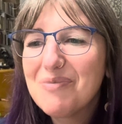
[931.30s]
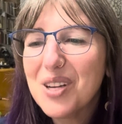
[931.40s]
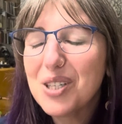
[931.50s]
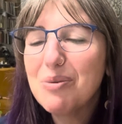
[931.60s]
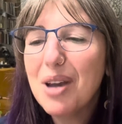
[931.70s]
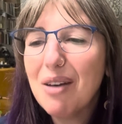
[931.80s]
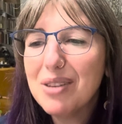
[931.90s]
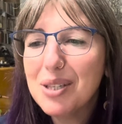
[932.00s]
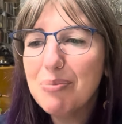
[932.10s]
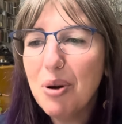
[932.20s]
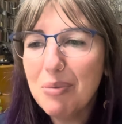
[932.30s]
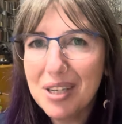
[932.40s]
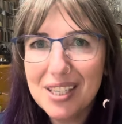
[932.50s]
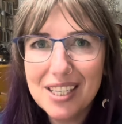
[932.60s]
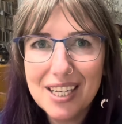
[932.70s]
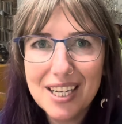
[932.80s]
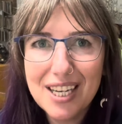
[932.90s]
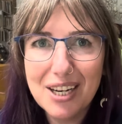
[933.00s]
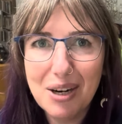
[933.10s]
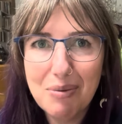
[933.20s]
so we have this moment
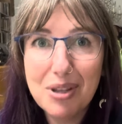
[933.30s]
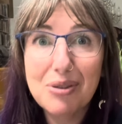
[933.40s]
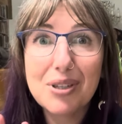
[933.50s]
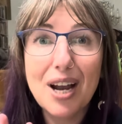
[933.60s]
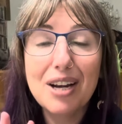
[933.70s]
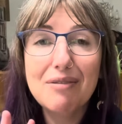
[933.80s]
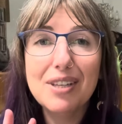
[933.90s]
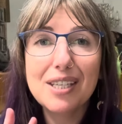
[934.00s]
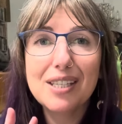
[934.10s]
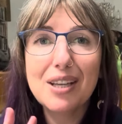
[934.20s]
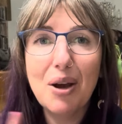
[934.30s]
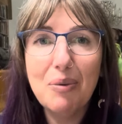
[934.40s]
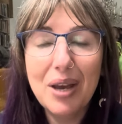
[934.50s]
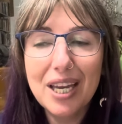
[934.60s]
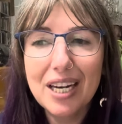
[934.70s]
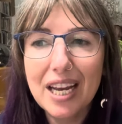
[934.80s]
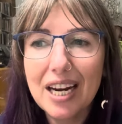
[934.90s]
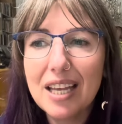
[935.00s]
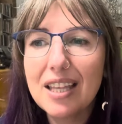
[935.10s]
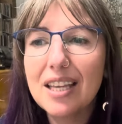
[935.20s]
here where there's kind of this awakening,
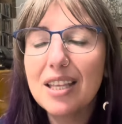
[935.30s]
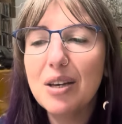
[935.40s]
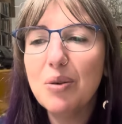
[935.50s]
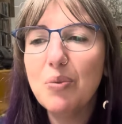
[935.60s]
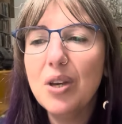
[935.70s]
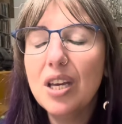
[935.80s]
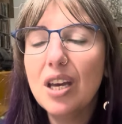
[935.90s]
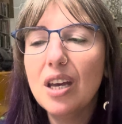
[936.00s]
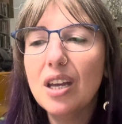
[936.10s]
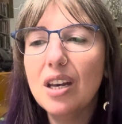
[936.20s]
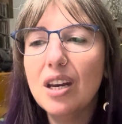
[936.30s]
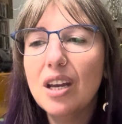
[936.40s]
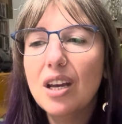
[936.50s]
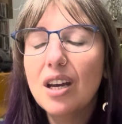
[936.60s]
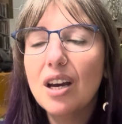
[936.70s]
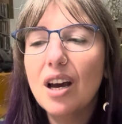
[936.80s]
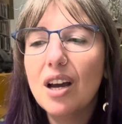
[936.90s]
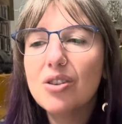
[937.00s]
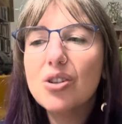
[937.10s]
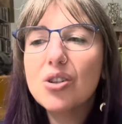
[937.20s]
and I think that we can
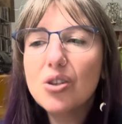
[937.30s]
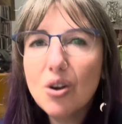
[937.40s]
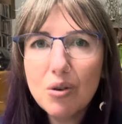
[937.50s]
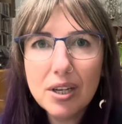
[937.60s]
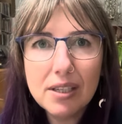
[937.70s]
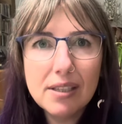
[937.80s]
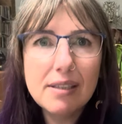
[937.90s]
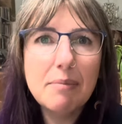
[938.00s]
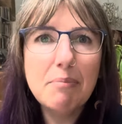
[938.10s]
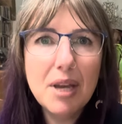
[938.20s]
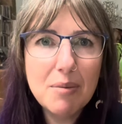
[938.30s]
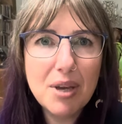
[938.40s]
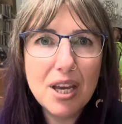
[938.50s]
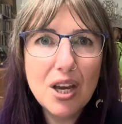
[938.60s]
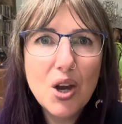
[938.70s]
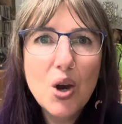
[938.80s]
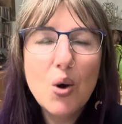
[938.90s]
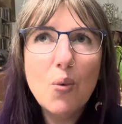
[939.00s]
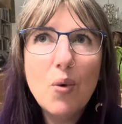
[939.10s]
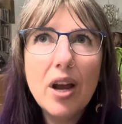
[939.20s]
just notice maybe
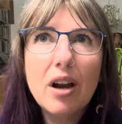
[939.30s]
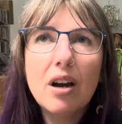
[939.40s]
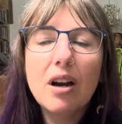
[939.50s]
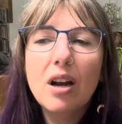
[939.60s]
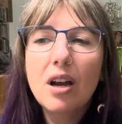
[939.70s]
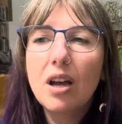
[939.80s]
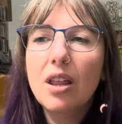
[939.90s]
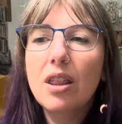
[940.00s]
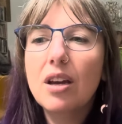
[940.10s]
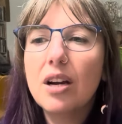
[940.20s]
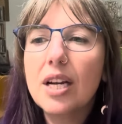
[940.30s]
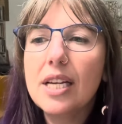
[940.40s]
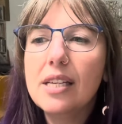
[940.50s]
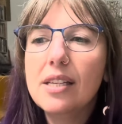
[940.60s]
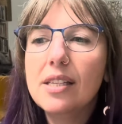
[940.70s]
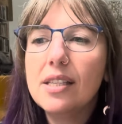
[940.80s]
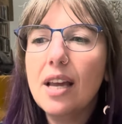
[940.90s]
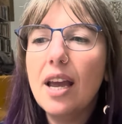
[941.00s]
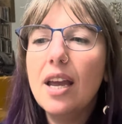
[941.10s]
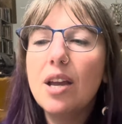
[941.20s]
where there is
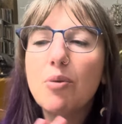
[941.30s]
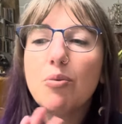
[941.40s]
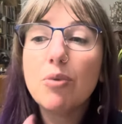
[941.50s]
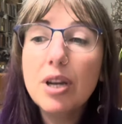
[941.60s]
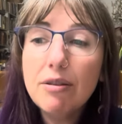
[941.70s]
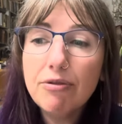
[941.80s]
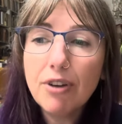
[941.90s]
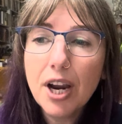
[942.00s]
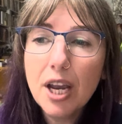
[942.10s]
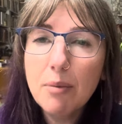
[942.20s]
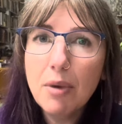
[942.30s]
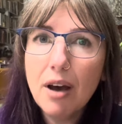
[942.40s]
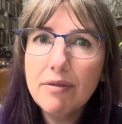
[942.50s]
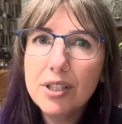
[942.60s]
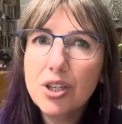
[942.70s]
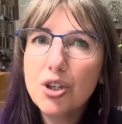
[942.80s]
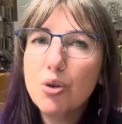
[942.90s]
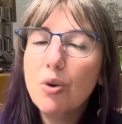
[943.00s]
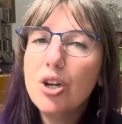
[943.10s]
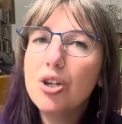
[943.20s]
a reframe of a
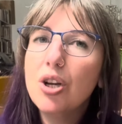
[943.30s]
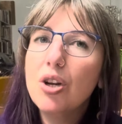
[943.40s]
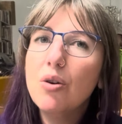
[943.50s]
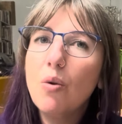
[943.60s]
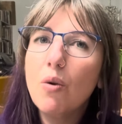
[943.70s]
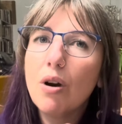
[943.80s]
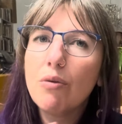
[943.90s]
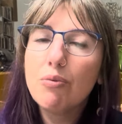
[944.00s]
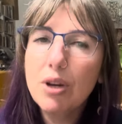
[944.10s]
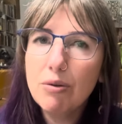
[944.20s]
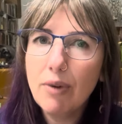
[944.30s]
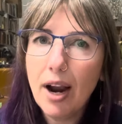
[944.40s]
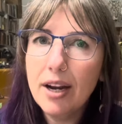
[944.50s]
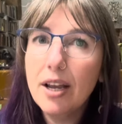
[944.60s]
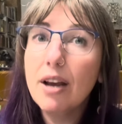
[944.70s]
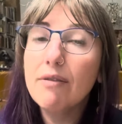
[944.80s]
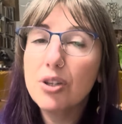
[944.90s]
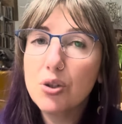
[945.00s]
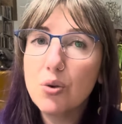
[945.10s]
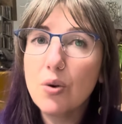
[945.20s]
situation or a rewriting of a
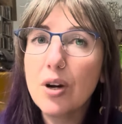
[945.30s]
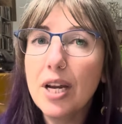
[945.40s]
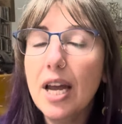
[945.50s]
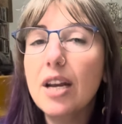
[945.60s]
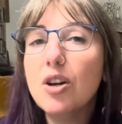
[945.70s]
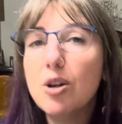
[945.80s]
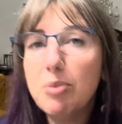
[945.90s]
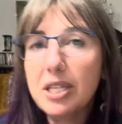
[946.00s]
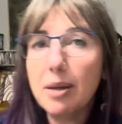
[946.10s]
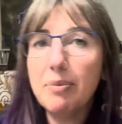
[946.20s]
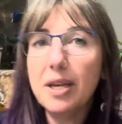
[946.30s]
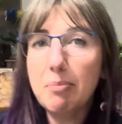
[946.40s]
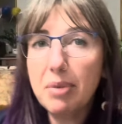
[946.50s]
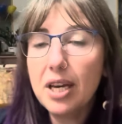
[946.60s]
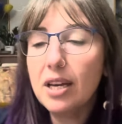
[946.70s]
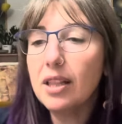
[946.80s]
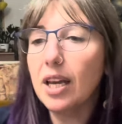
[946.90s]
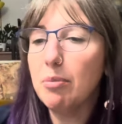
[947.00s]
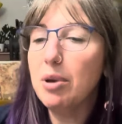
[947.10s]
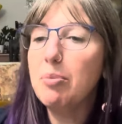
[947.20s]
story. And it could be something big,
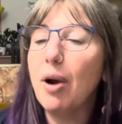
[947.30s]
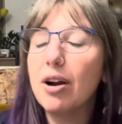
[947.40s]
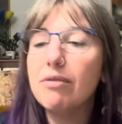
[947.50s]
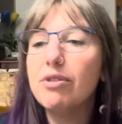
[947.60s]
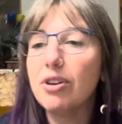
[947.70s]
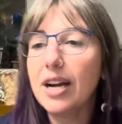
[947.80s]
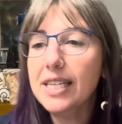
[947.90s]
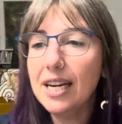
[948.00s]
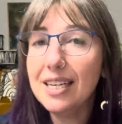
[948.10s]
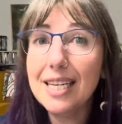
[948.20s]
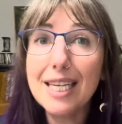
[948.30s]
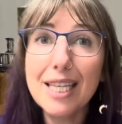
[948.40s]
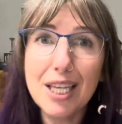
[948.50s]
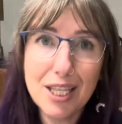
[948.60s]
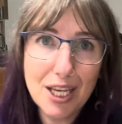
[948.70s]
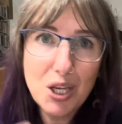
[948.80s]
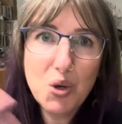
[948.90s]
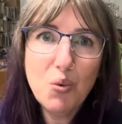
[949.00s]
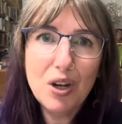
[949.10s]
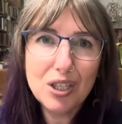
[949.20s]
like a big part of your identity that
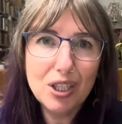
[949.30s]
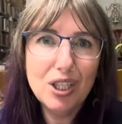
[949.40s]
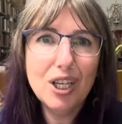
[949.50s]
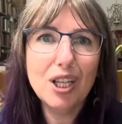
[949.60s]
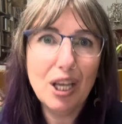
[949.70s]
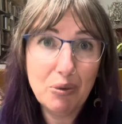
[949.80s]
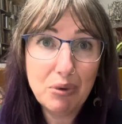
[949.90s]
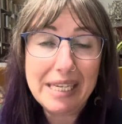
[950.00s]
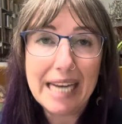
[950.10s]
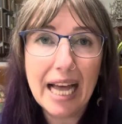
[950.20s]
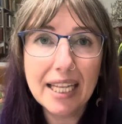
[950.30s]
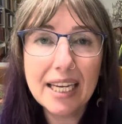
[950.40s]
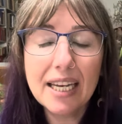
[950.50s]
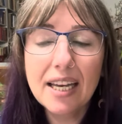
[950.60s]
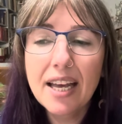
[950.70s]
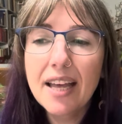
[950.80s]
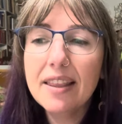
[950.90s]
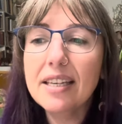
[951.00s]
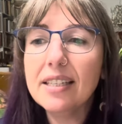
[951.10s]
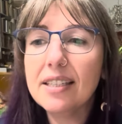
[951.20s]
you want to look at, like retelling
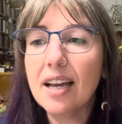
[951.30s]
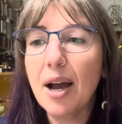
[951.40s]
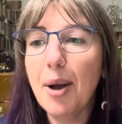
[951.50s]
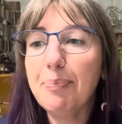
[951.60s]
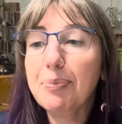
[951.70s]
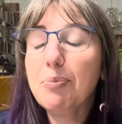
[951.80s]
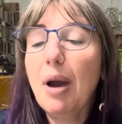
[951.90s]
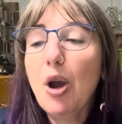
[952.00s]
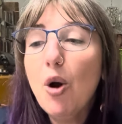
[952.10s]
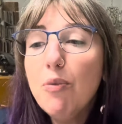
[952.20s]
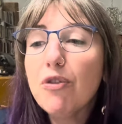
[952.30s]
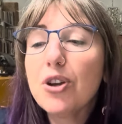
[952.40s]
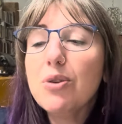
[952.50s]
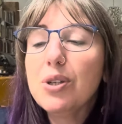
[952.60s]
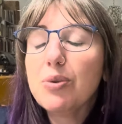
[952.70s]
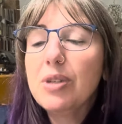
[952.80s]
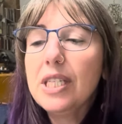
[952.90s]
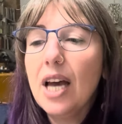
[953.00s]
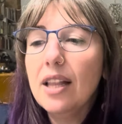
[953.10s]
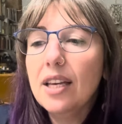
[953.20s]
this. My hope for you is
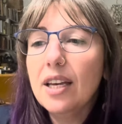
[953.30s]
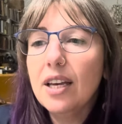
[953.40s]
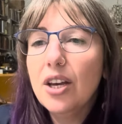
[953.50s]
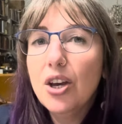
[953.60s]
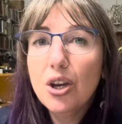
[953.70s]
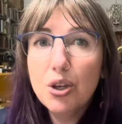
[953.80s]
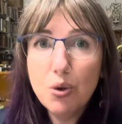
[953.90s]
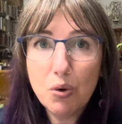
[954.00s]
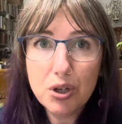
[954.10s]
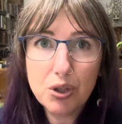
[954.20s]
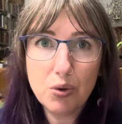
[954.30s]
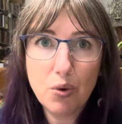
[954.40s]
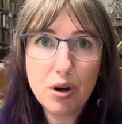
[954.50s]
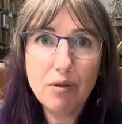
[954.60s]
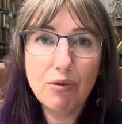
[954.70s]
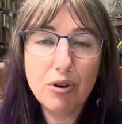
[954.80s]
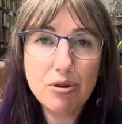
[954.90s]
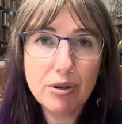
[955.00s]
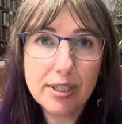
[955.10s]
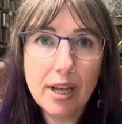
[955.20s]
retelling your story for
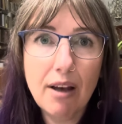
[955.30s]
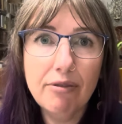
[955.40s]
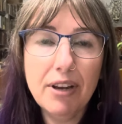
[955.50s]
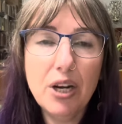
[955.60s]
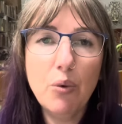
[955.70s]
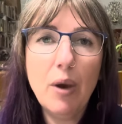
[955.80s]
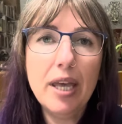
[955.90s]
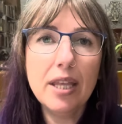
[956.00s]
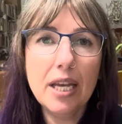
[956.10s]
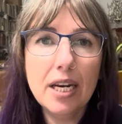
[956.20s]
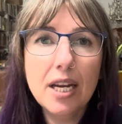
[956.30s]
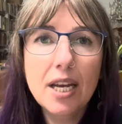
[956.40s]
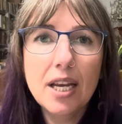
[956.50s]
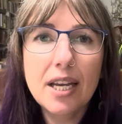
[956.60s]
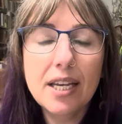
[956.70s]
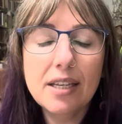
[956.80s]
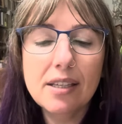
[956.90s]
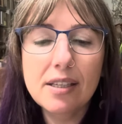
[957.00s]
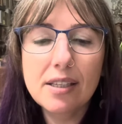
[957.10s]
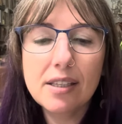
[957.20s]
yourself in a way that
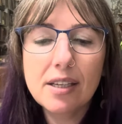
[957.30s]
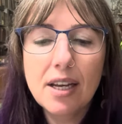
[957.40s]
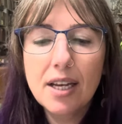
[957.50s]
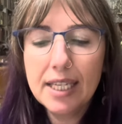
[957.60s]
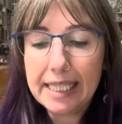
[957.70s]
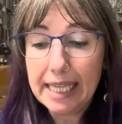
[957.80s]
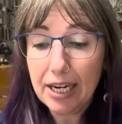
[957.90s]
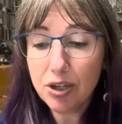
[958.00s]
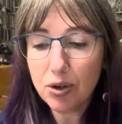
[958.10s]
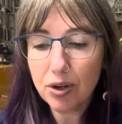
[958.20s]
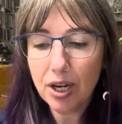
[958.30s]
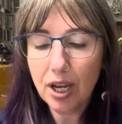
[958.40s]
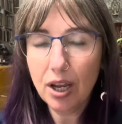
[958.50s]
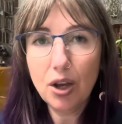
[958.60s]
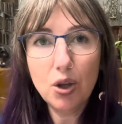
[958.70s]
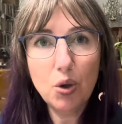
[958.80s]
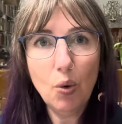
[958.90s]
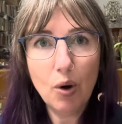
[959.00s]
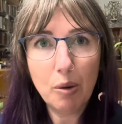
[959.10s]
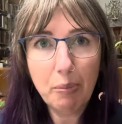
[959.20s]
is centering
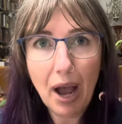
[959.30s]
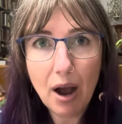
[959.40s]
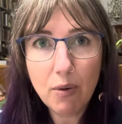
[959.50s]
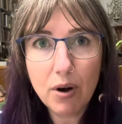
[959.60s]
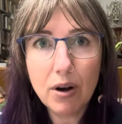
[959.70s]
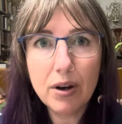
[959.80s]
your power,